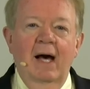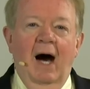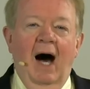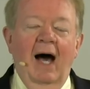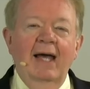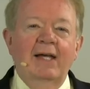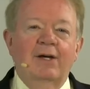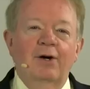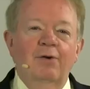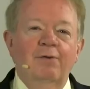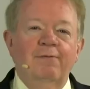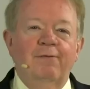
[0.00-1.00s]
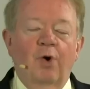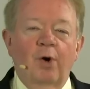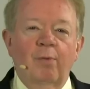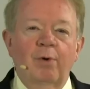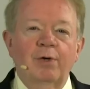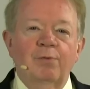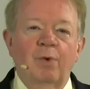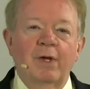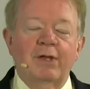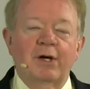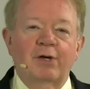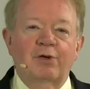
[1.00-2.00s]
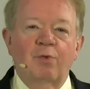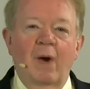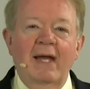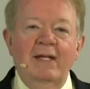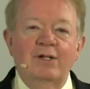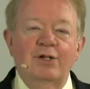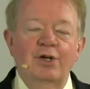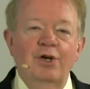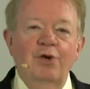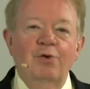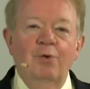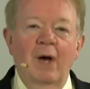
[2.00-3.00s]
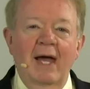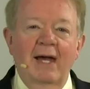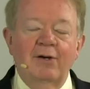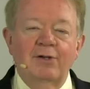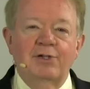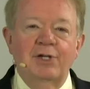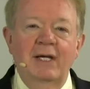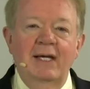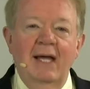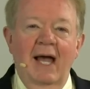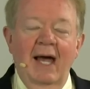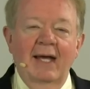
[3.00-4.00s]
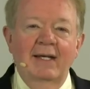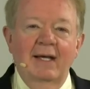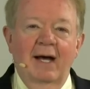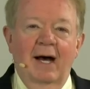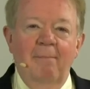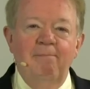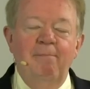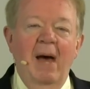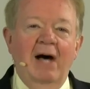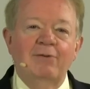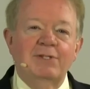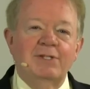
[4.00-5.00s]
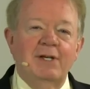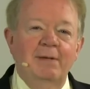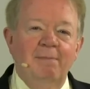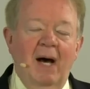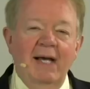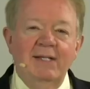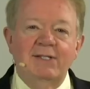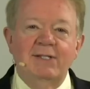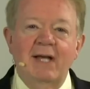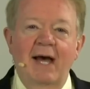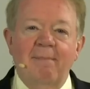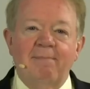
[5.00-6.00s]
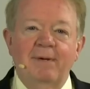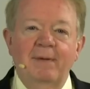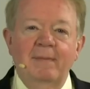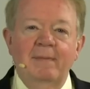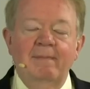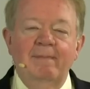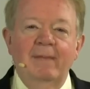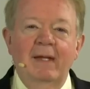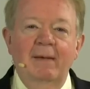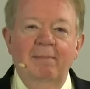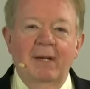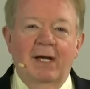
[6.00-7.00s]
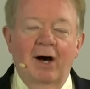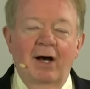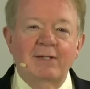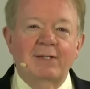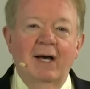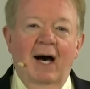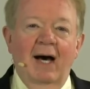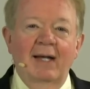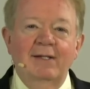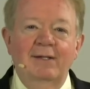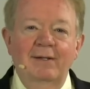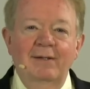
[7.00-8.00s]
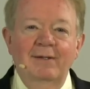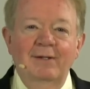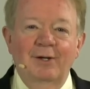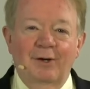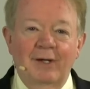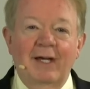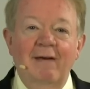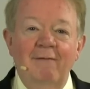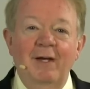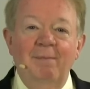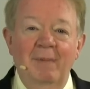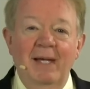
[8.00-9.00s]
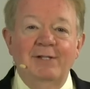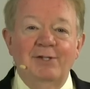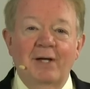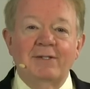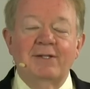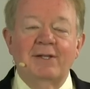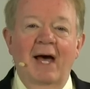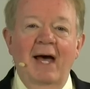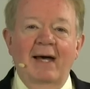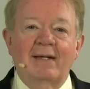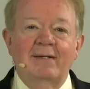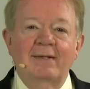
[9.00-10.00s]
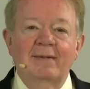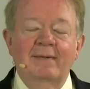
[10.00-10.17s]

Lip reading: I go forward with a great new energy and a bounce in my step because, God, you're giving me just that.